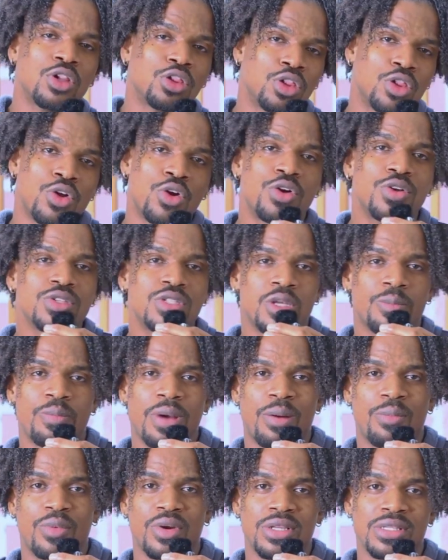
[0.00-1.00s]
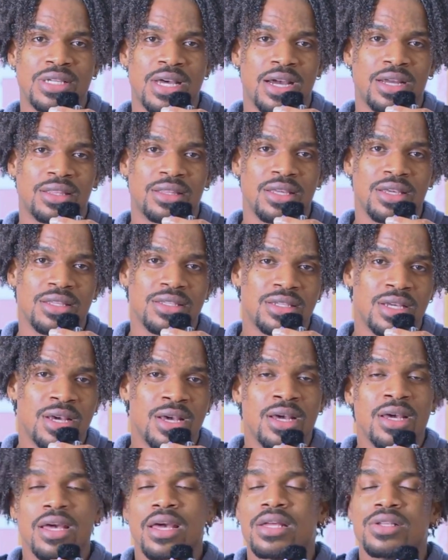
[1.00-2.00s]
Learn some memory techniques.
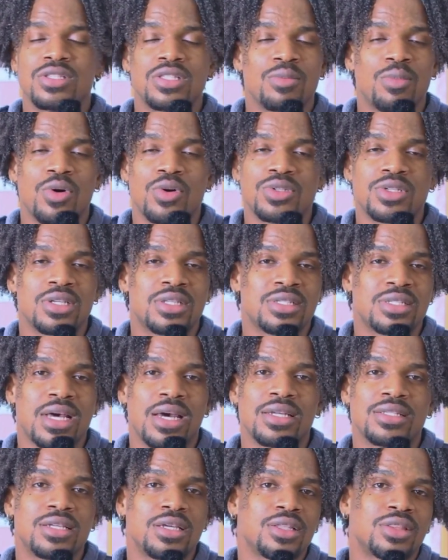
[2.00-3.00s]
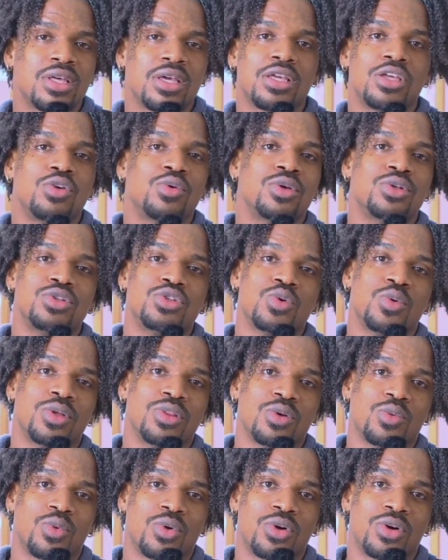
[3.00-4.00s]
It's the most exciting thing you can do
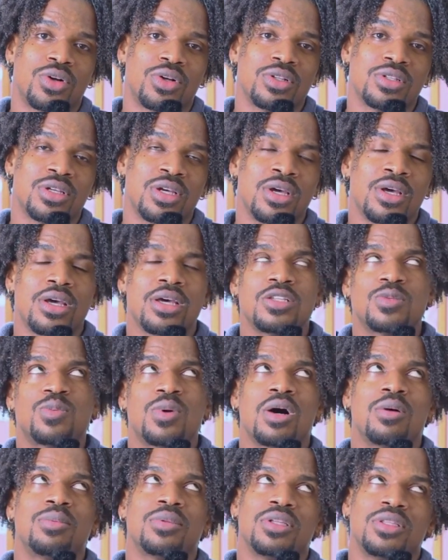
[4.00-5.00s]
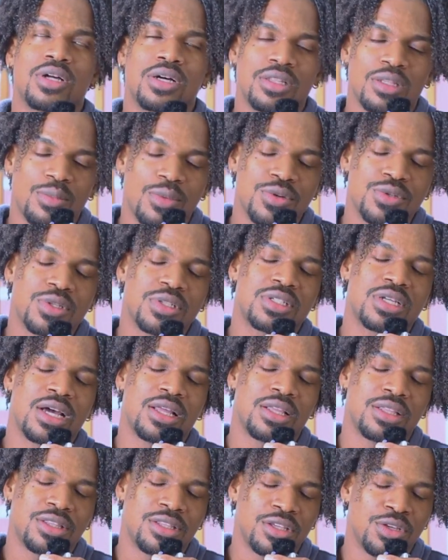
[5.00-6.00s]
in the world. It's probably not the most
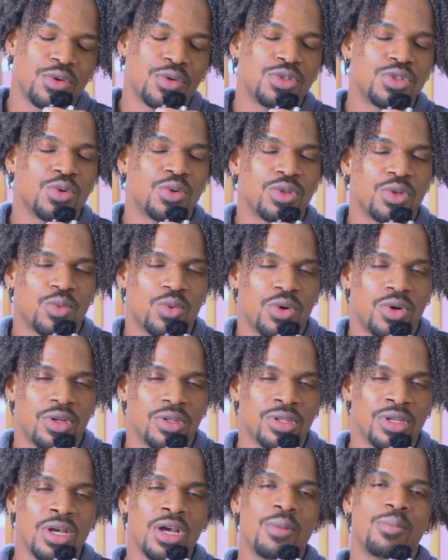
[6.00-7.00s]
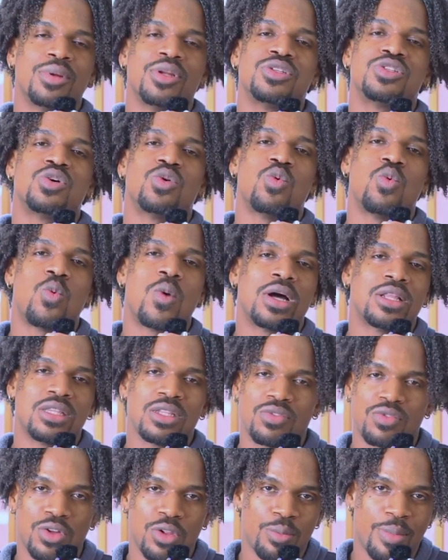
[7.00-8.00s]
exciting thing you can do in the world, but it's a
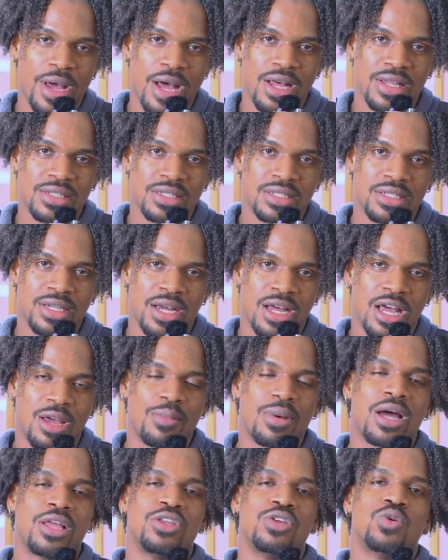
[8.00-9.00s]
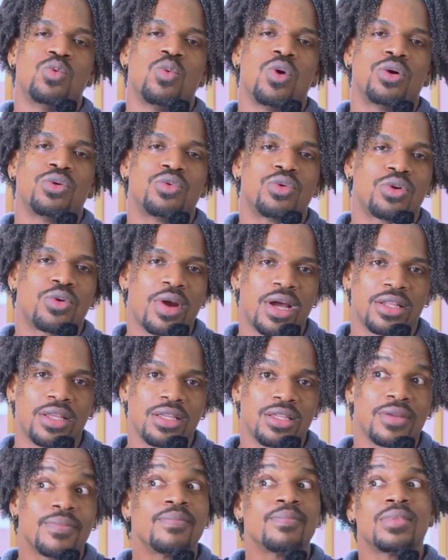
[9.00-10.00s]
wonderful pastime and you won't regret
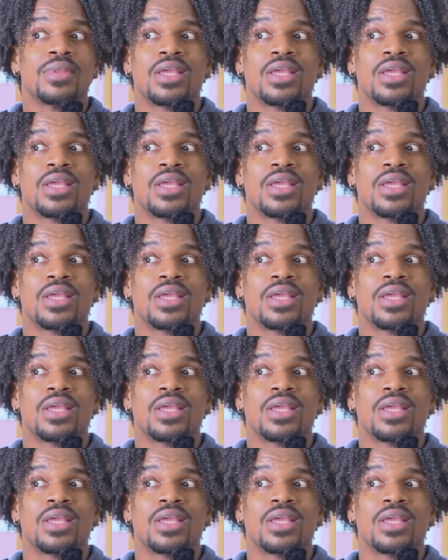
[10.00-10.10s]
it